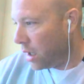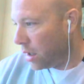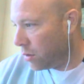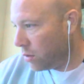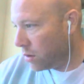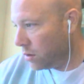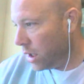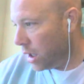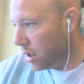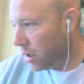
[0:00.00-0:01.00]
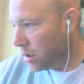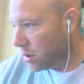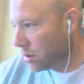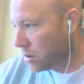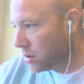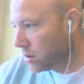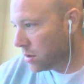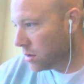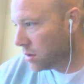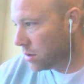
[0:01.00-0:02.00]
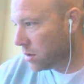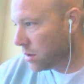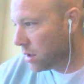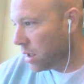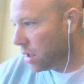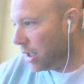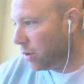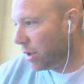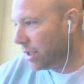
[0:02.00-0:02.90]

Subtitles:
Categorical data. And you